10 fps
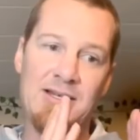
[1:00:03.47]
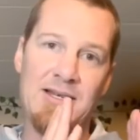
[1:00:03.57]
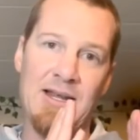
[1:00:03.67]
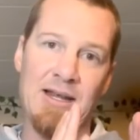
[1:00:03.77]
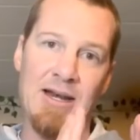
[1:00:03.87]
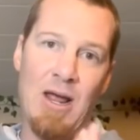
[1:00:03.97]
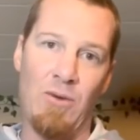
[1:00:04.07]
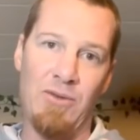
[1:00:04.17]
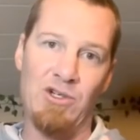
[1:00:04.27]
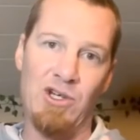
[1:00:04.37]
and
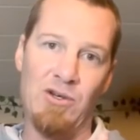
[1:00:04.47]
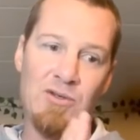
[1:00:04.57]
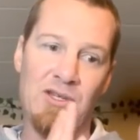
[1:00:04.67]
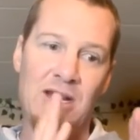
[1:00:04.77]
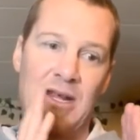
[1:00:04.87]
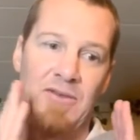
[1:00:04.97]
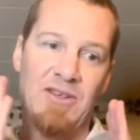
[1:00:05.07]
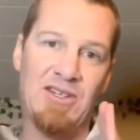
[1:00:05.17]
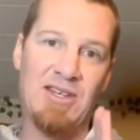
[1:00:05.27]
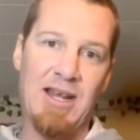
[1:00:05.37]
health issues. The
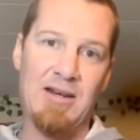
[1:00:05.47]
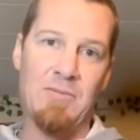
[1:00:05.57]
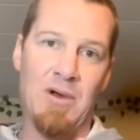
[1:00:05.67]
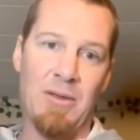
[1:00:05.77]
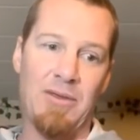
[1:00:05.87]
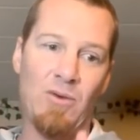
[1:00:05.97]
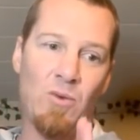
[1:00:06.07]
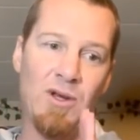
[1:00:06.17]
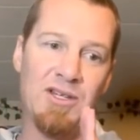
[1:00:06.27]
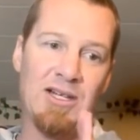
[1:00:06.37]
second month
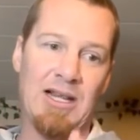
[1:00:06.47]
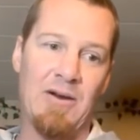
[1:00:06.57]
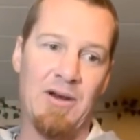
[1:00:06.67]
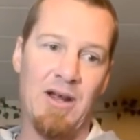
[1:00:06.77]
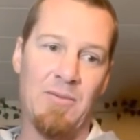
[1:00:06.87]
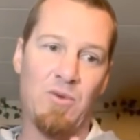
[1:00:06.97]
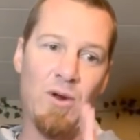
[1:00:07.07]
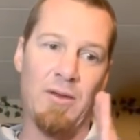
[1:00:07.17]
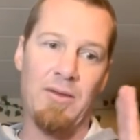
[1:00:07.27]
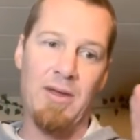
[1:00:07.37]
was clouded up
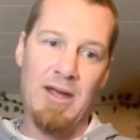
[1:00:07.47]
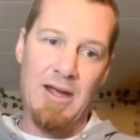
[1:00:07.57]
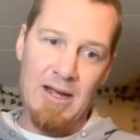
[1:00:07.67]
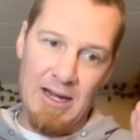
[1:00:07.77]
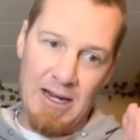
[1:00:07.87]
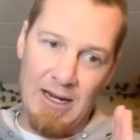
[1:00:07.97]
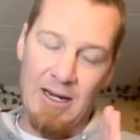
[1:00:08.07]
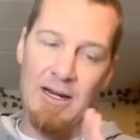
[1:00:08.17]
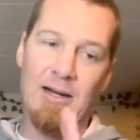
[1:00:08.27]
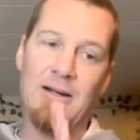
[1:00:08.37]
with
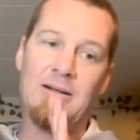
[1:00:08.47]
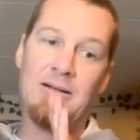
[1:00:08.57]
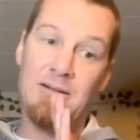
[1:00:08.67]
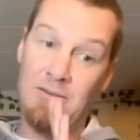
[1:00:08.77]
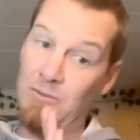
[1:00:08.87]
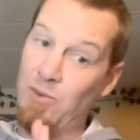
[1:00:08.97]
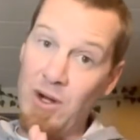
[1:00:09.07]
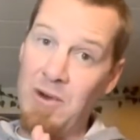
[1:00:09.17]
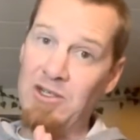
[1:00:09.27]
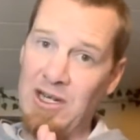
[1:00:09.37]
pretty
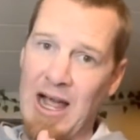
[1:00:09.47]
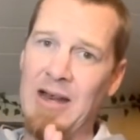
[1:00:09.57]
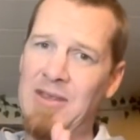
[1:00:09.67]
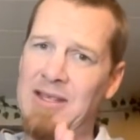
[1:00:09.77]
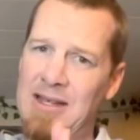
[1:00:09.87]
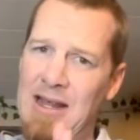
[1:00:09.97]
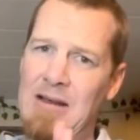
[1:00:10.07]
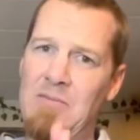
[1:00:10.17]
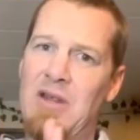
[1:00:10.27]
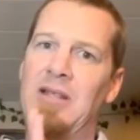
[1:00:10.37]
much kind of the
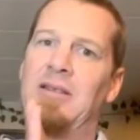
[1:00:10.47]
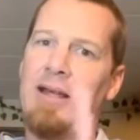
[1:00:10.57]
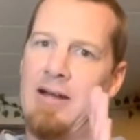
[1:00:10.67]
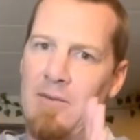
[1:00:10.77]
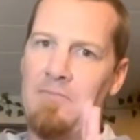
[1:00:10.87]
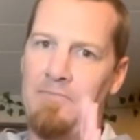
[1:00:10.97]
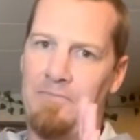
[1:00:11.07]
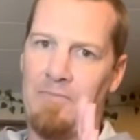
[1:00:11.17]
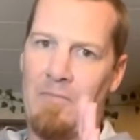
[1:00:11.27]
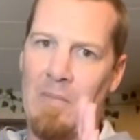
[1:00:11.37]
same, but it led up
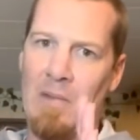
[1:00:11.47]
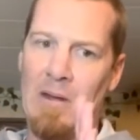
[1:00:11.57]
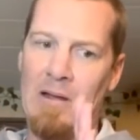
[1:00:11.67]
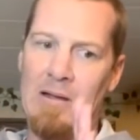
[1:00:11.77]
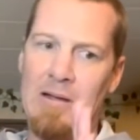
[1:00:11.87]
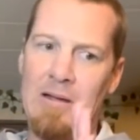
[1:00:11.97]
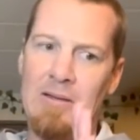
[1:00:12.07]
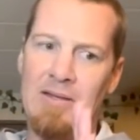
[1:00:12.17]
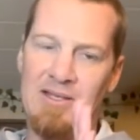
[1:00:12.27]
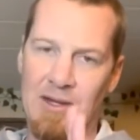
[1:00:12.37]

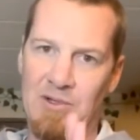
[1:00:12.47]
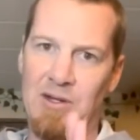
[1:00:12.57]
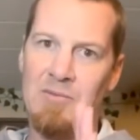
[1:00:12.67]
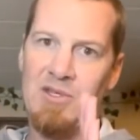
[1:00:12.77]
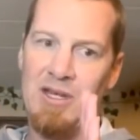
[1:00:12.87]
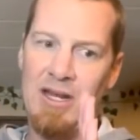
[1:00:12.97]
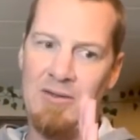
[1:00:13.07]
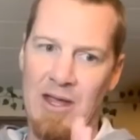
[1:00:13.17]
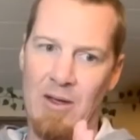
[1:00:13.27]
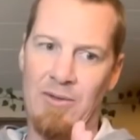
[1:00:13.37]
the symptoms and
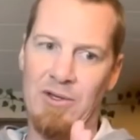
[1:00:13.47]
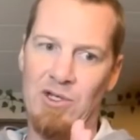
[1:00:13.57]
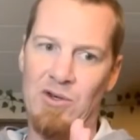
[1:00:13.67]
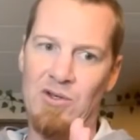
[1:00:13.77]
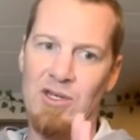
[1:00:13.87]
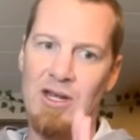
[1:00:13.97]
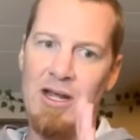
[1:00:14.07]
the health issues.